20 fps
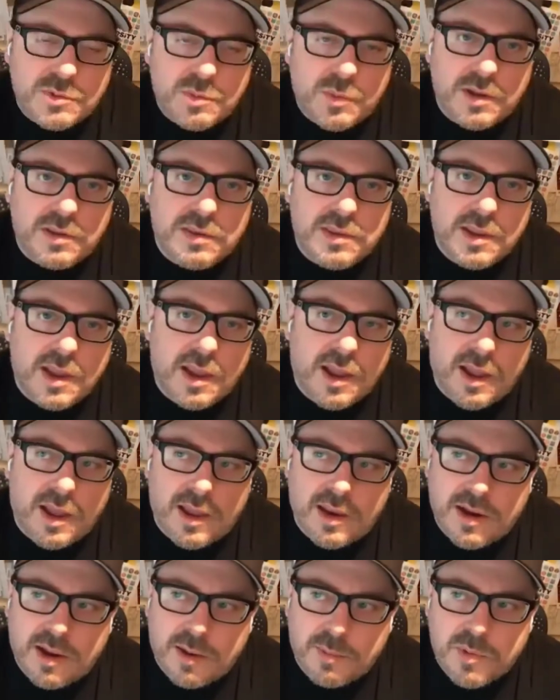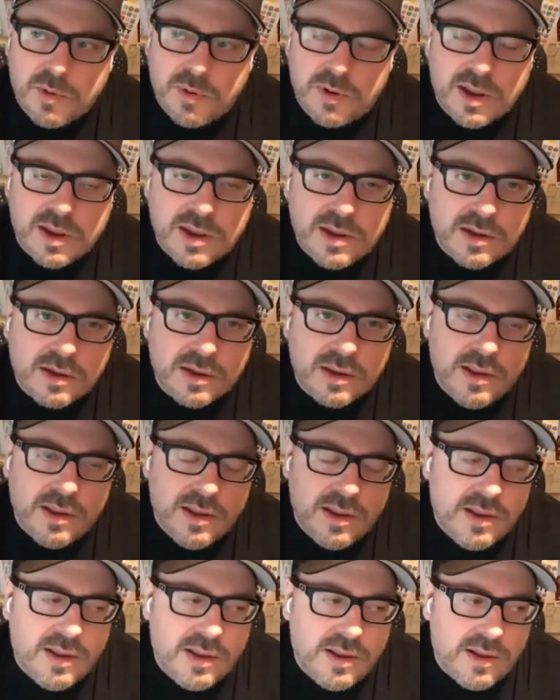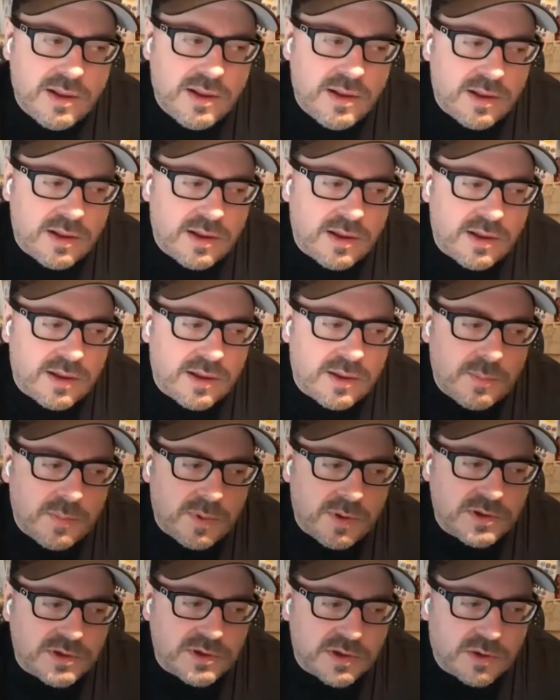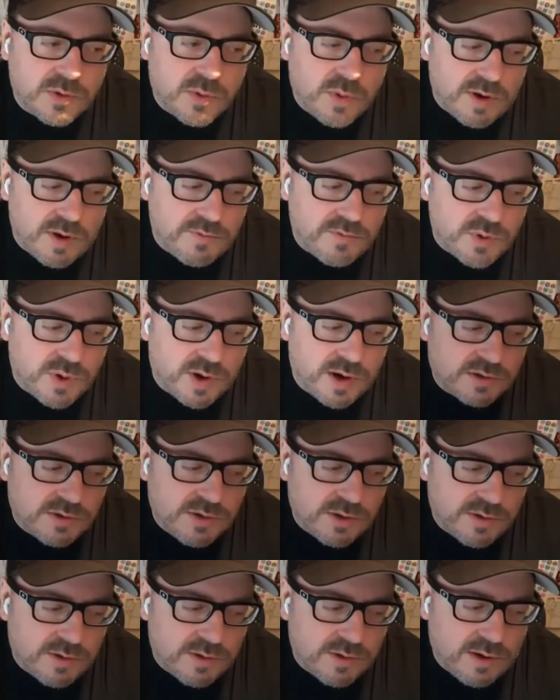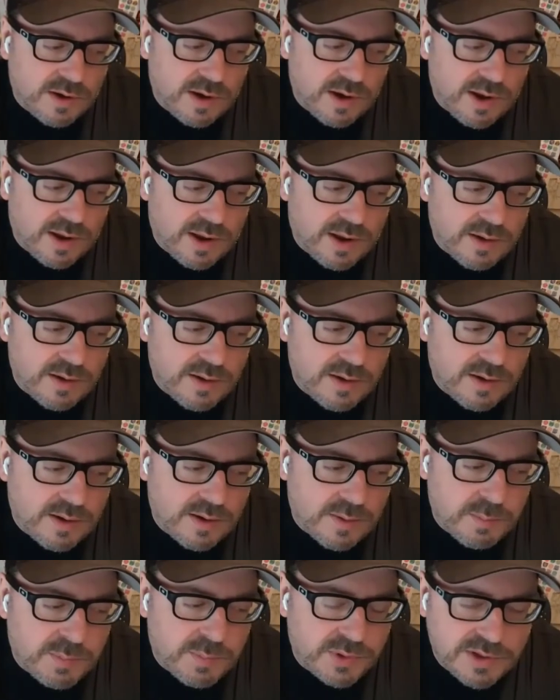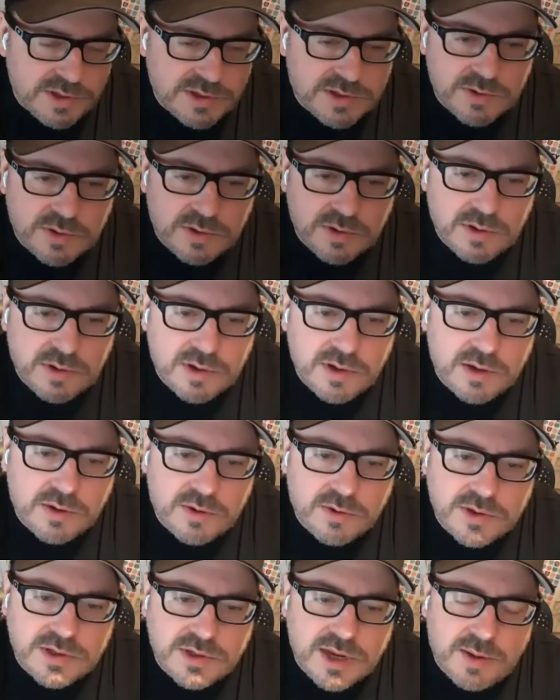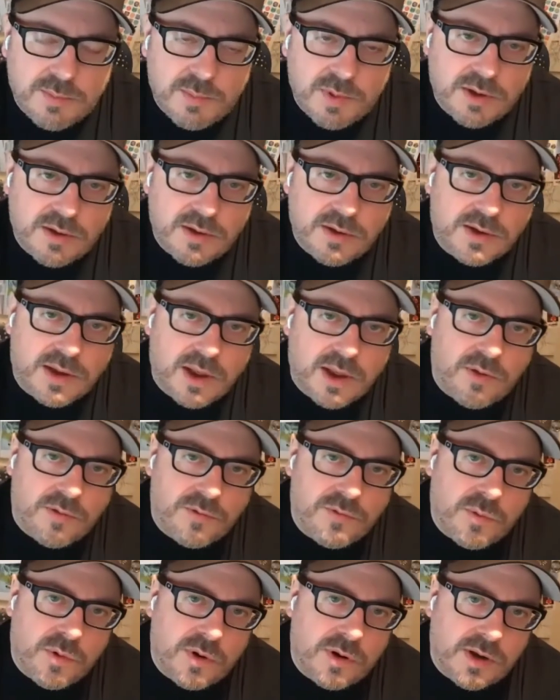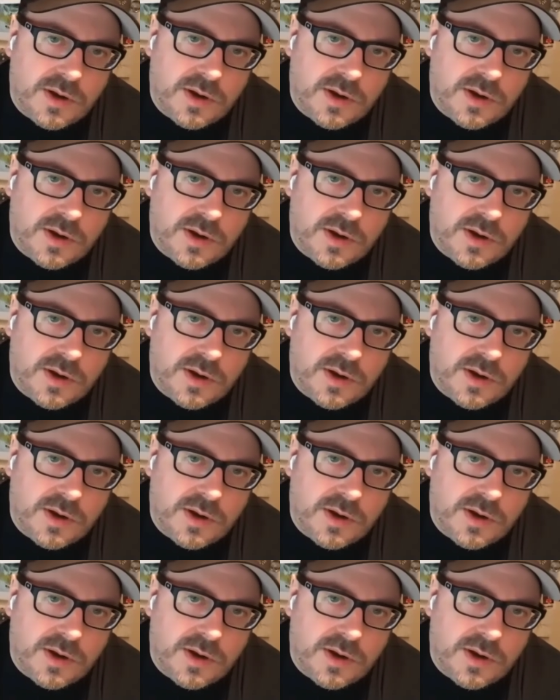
with at Upper Deck is a creative director at Blizzard Entertainment in California